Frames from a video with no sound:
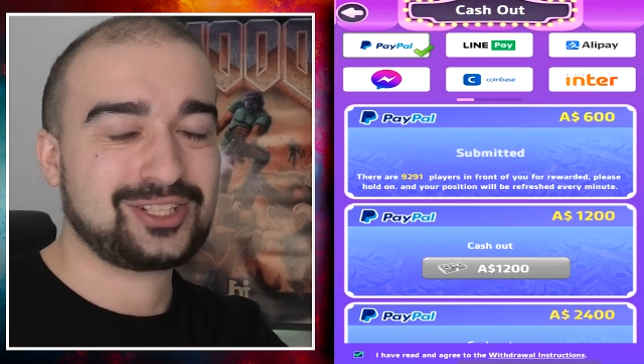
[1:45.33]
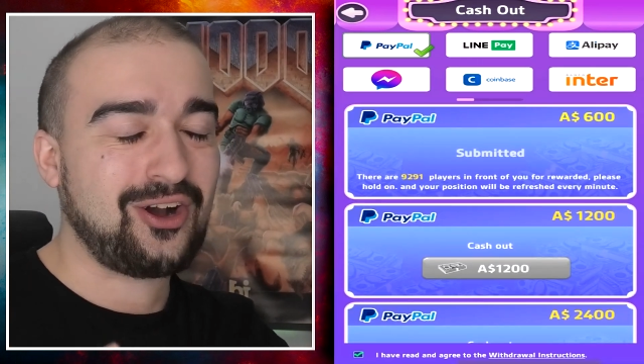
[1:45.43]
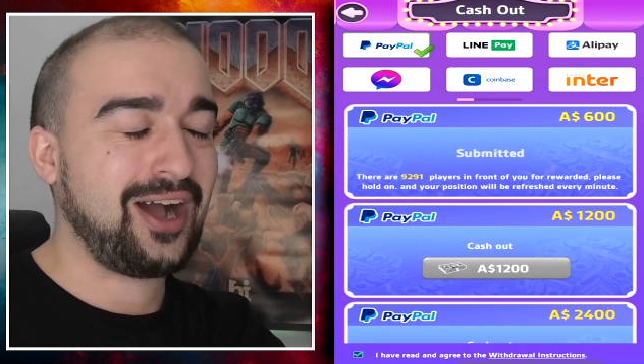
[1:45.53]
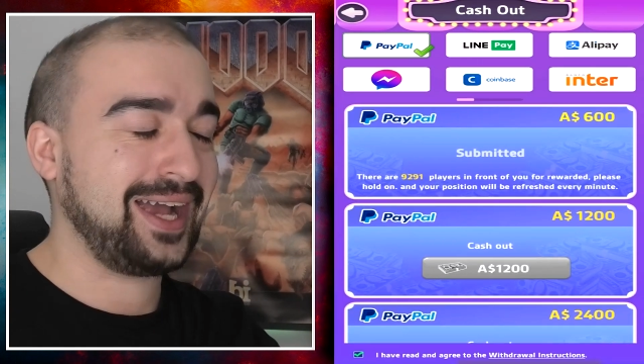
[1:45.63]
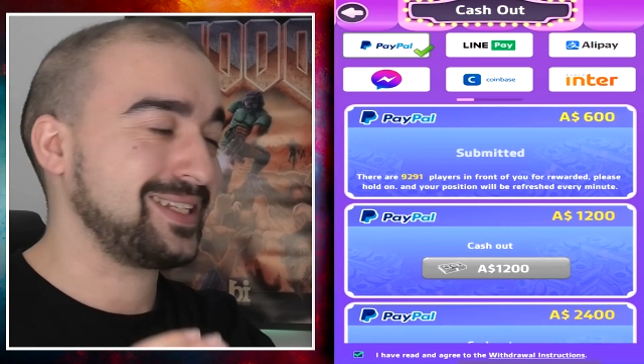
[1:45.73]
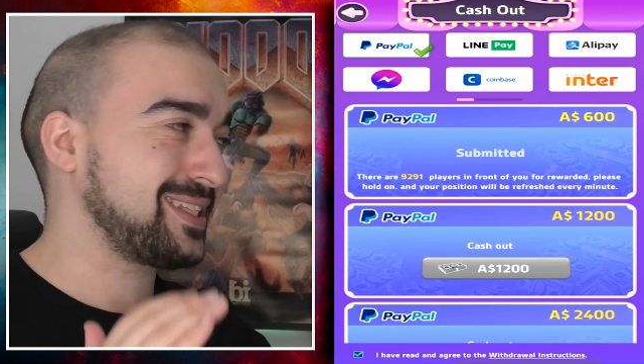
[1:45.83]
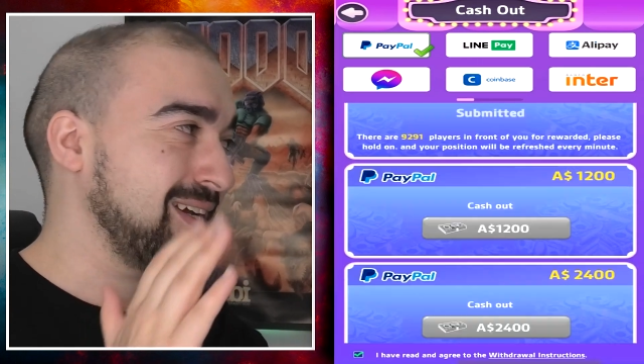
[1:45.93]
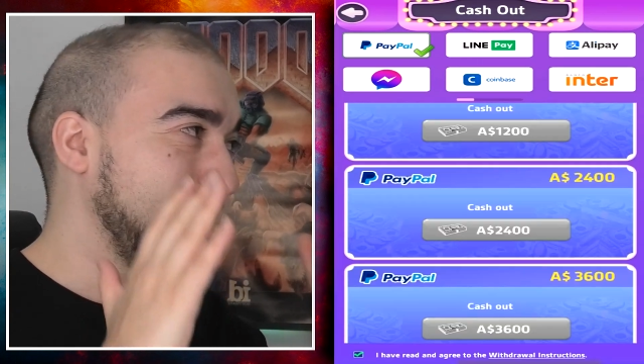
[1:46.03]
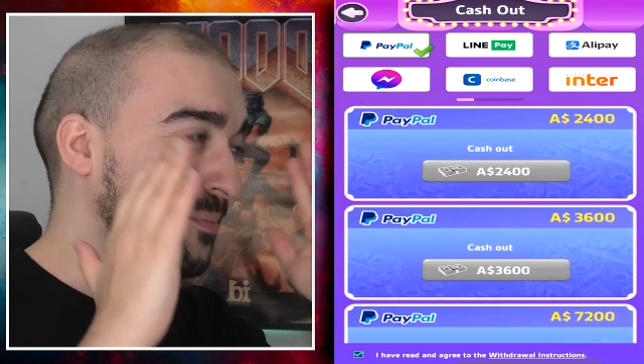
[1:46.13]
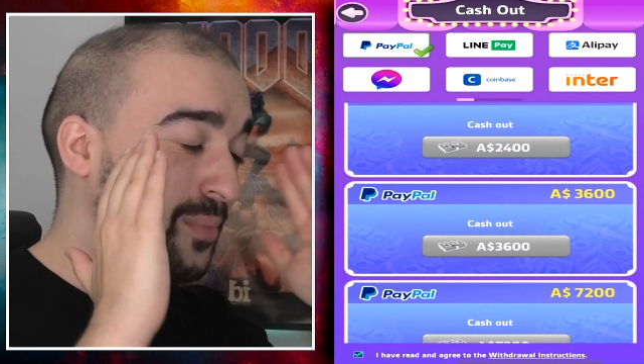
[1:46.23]
Guys,
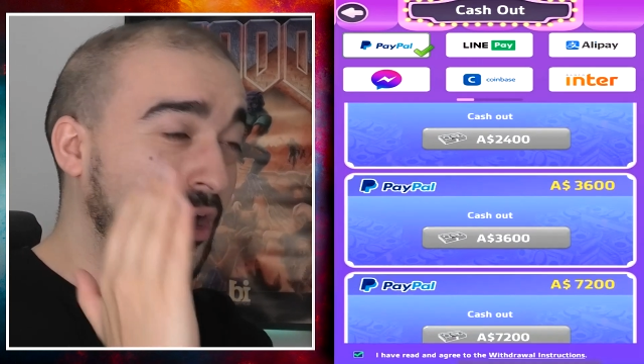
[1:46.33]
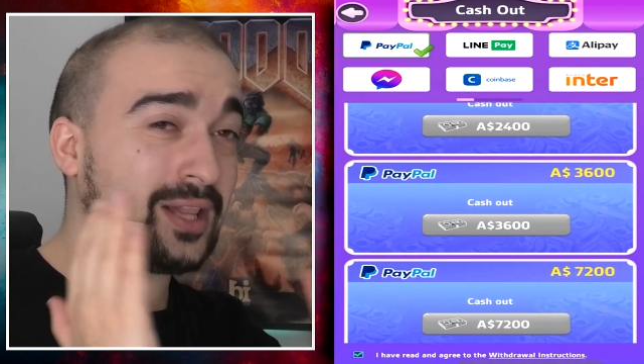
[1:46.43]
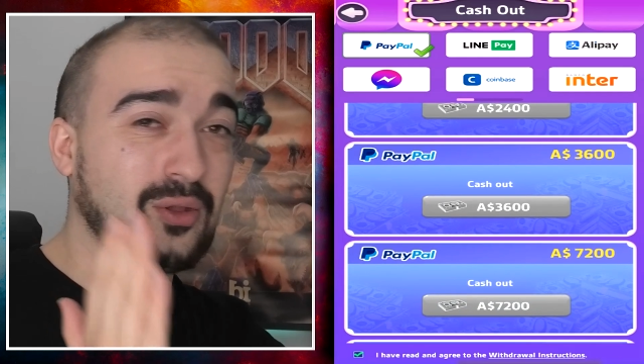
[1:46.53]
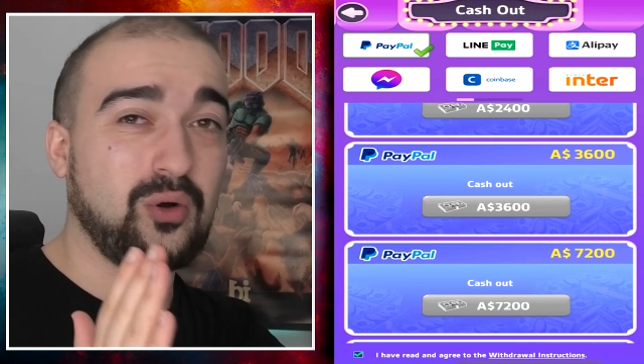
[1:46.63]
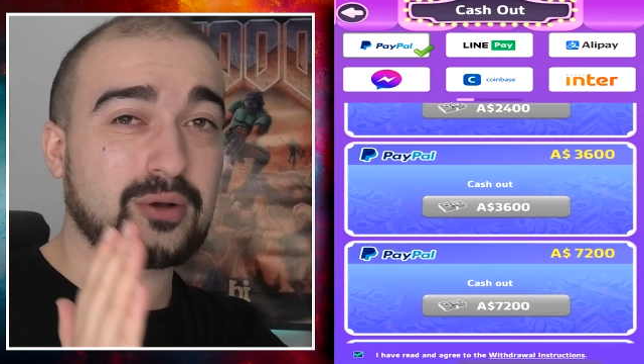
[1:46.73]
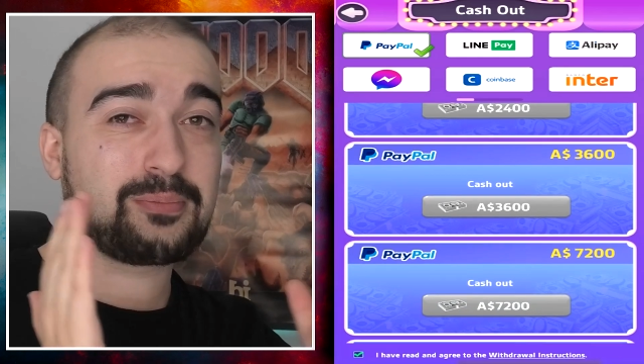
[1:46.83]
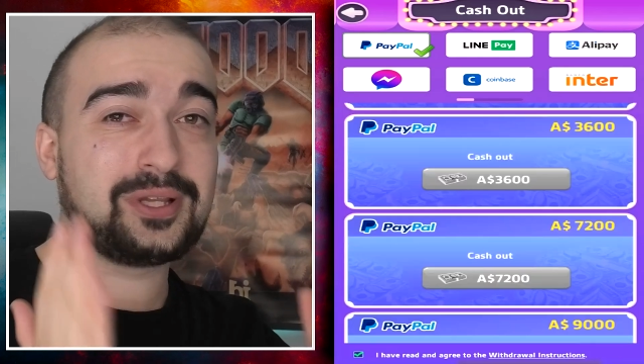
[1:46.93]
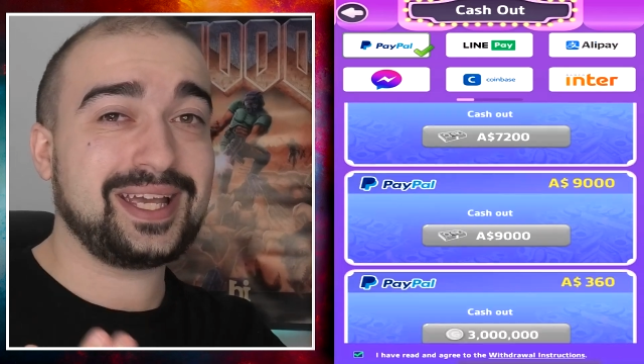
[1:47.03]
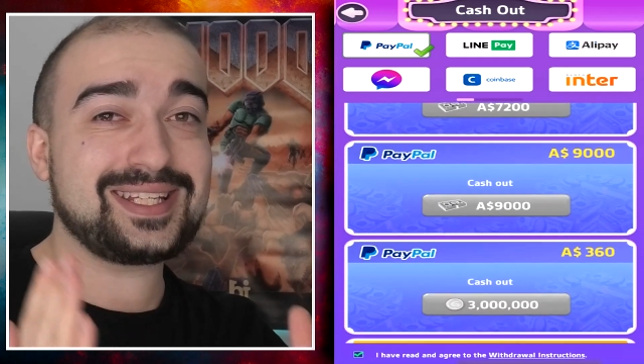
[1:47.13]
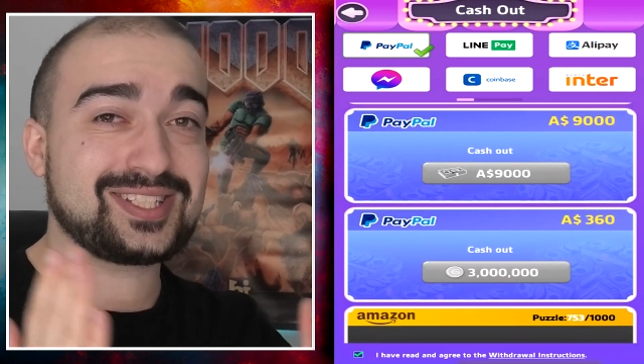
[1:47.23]
my lord,
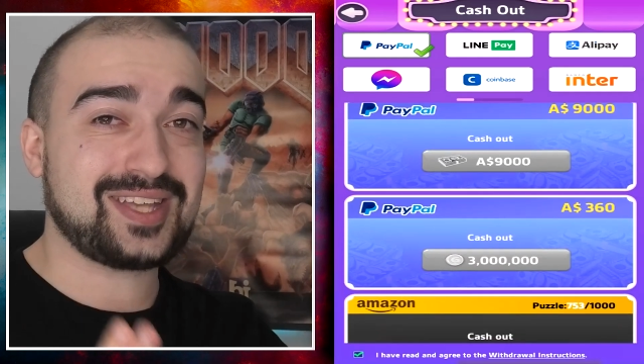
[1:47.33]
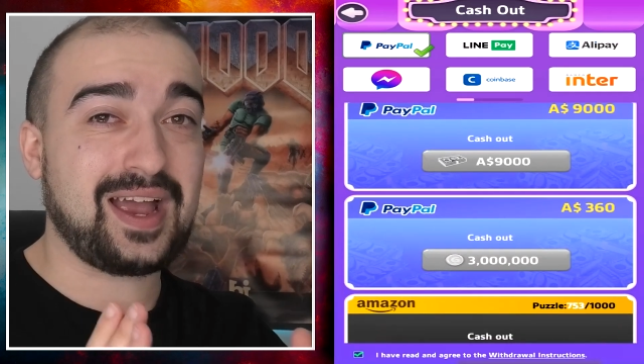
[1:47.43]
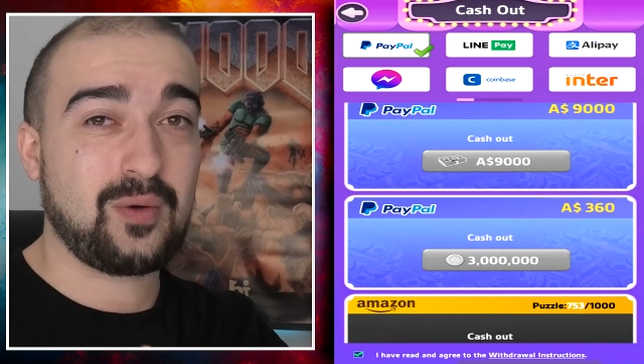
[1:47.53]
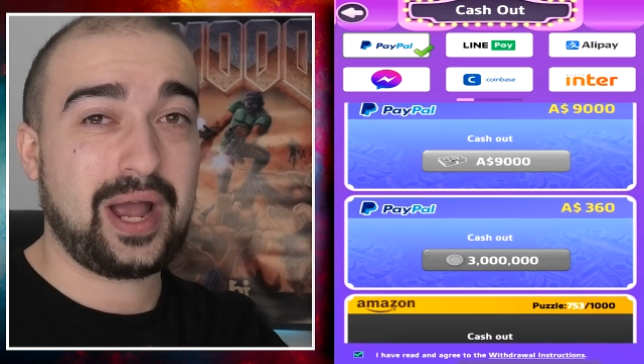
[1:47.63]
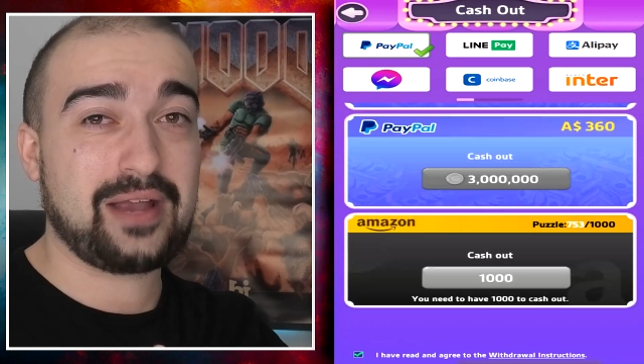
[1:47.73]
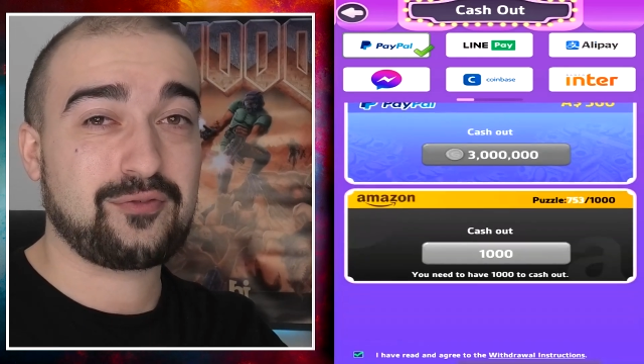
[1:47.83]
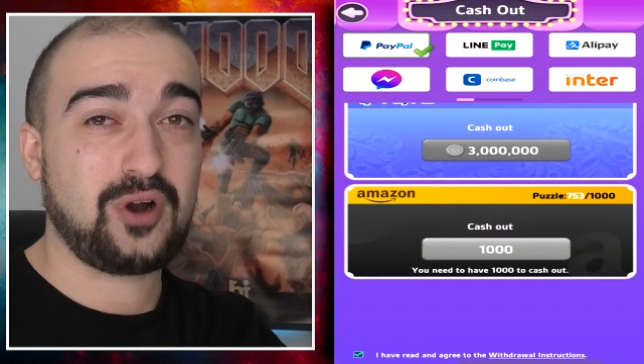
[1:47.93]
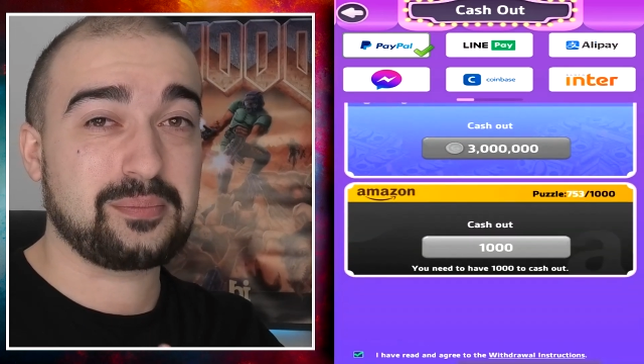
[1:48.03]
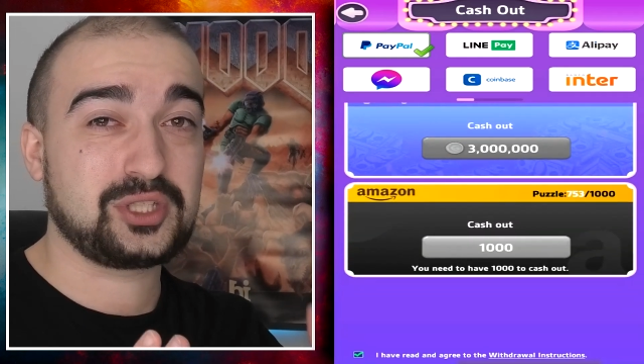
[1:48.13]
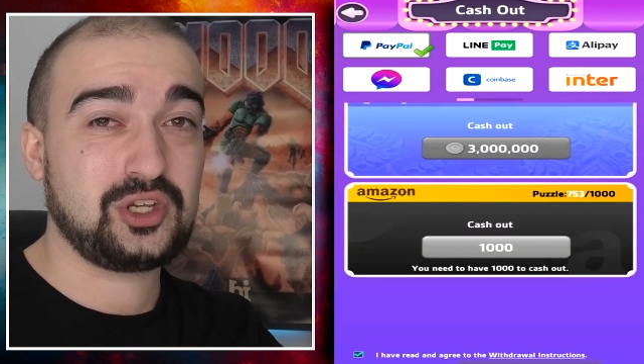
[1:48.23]
please stay away
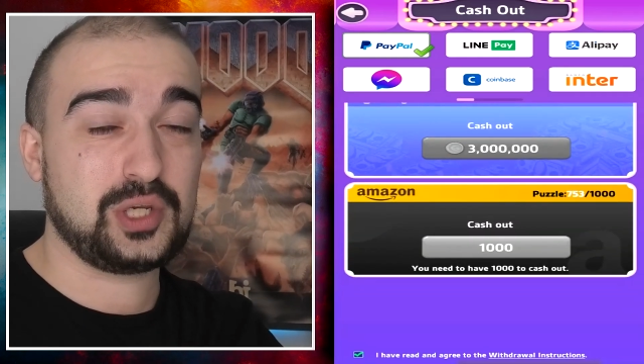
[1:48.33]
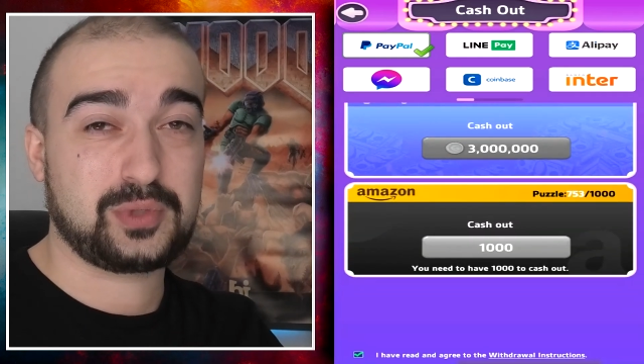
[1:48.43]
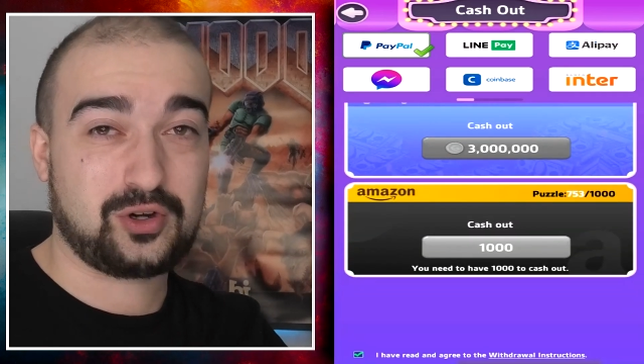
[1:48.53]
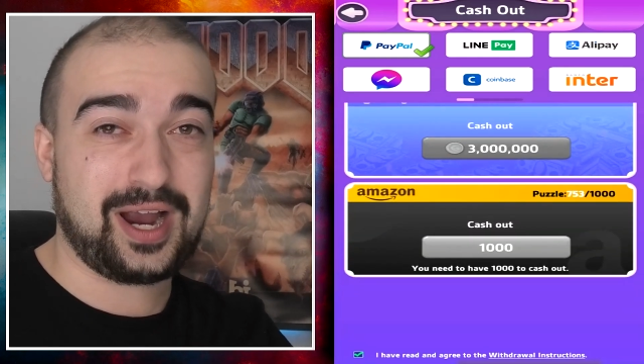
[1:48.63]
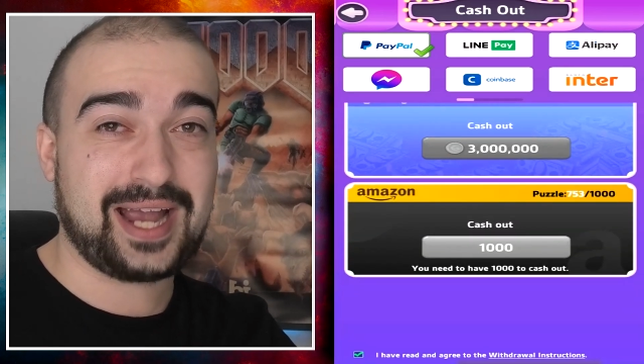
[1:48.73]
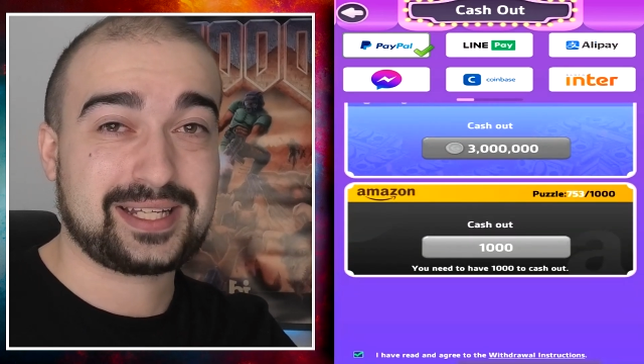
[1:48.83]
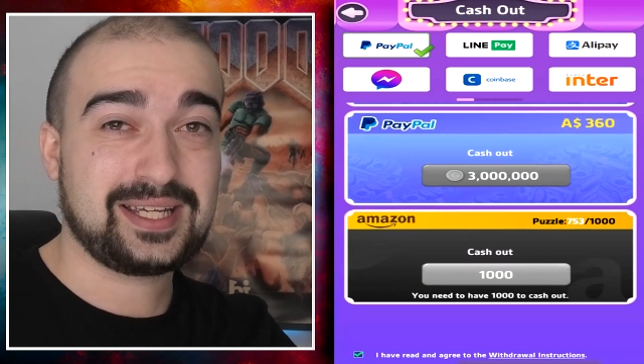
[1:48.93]
from Cube Crack.